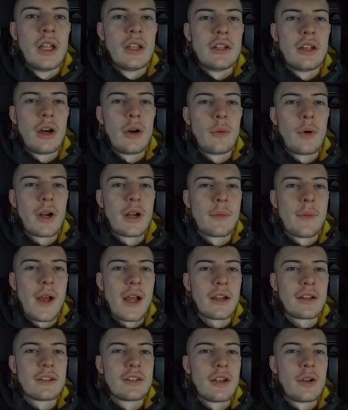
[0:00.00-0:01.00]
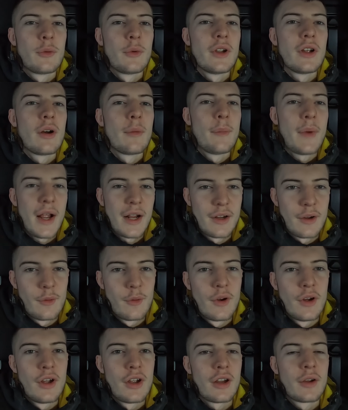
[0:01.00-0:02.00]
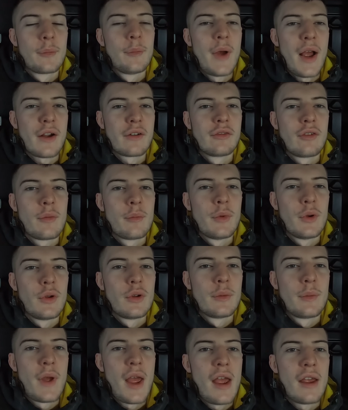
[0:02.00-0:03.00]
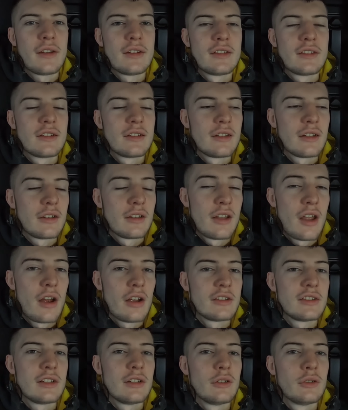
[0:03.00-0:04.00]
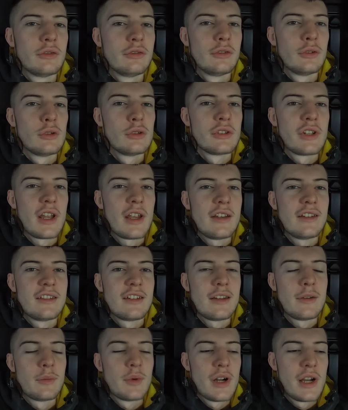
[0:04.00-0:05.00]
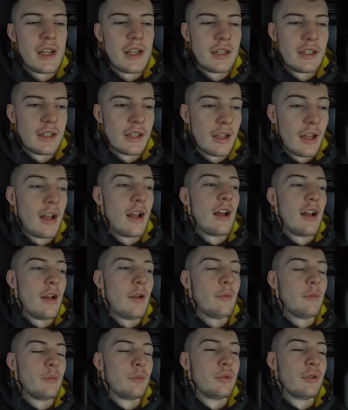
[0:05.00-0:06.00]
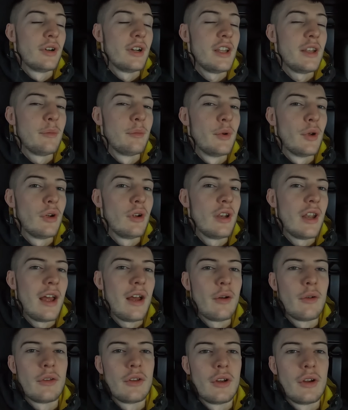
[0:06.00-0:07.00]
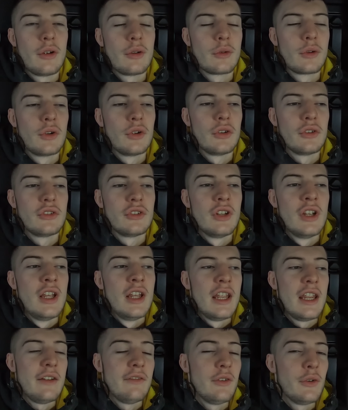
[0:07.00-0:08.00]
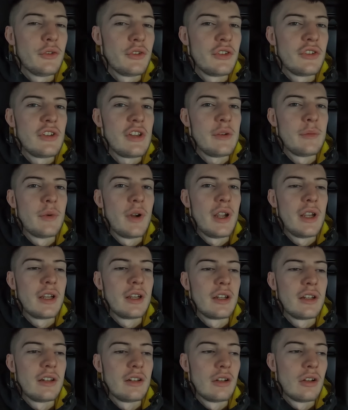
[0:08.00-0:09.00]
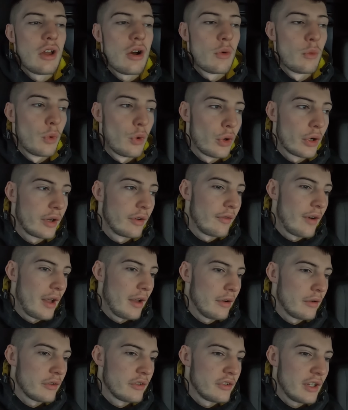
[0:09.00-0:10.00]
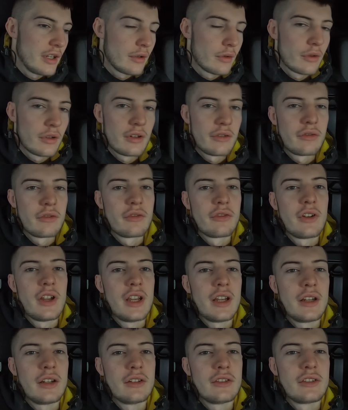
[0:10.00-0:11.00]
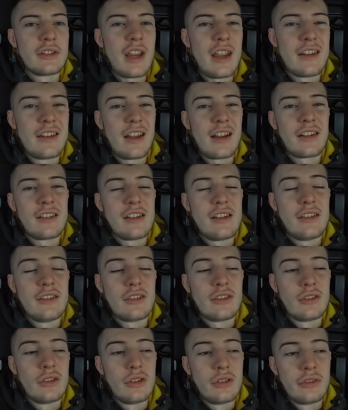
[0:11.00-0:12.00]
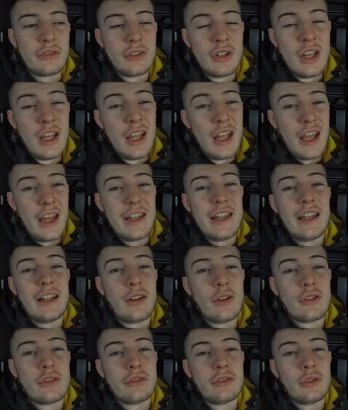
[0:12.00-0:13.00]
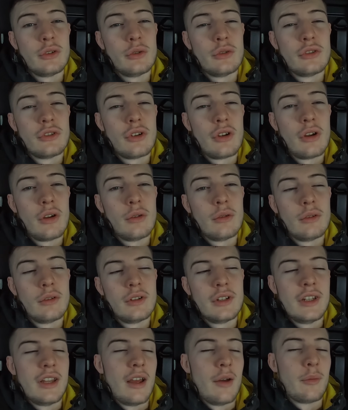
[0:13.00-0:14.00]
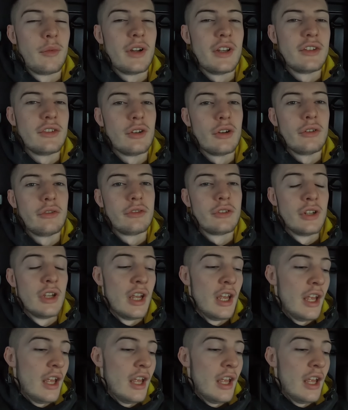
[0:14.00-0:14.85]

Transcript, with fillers: Yo, welcome back. So we are back at work, back from Budapest. Nice little 4-day city break. I'm pretty burnt out though, because even though it was a city break, I did a lot of walking around, seeing all the different things, getting taxis and stuff, and eating loads of food. So yeah, I'm pretty stuffed.